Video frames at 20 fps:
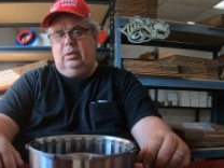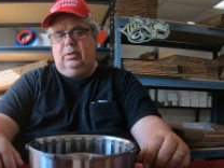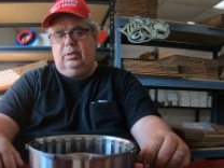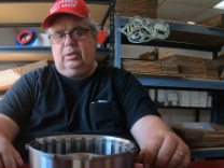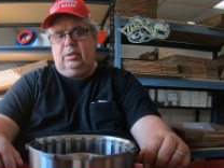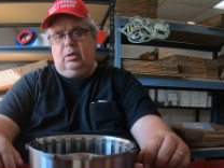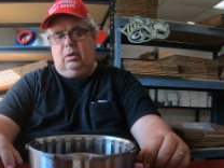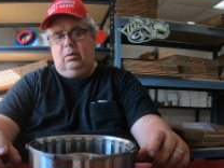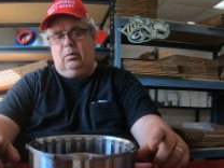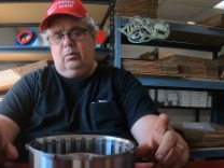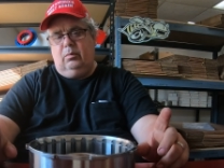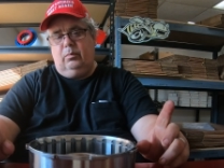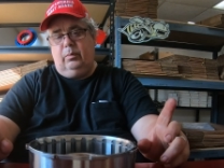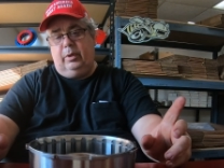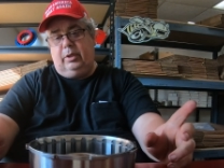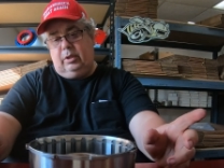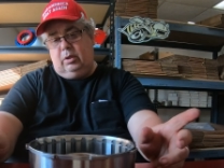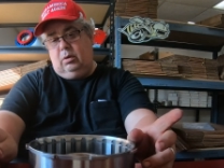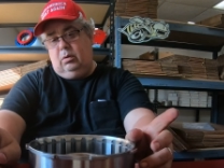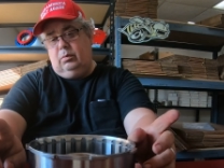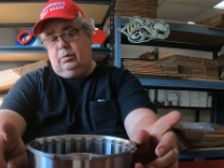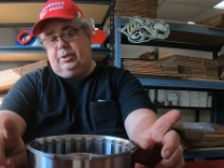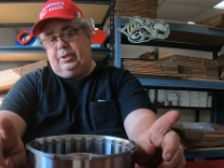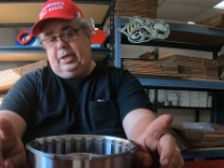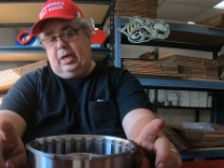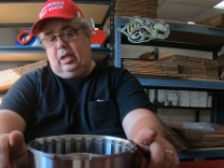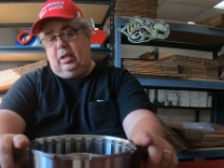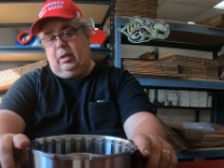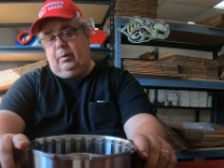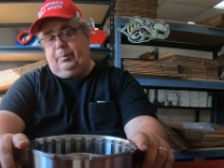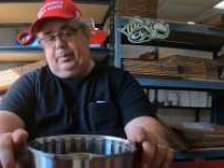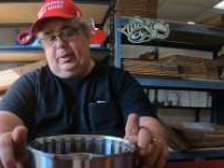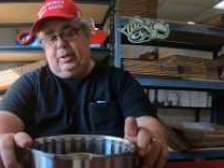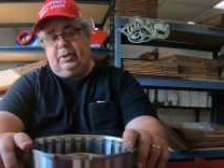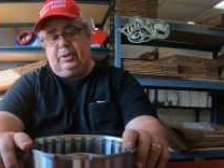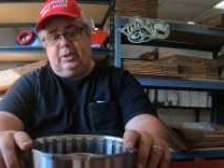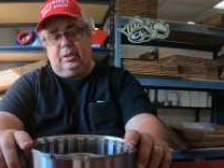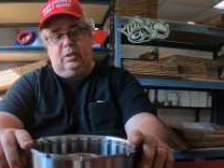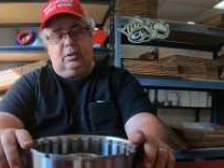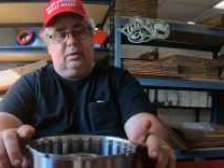So we do sell a
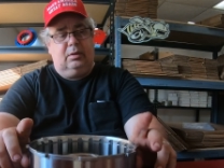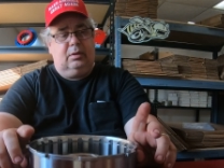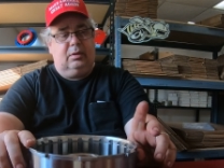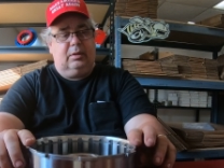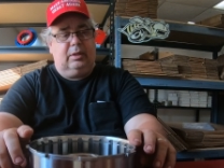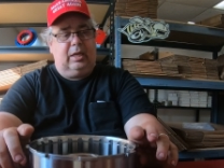piston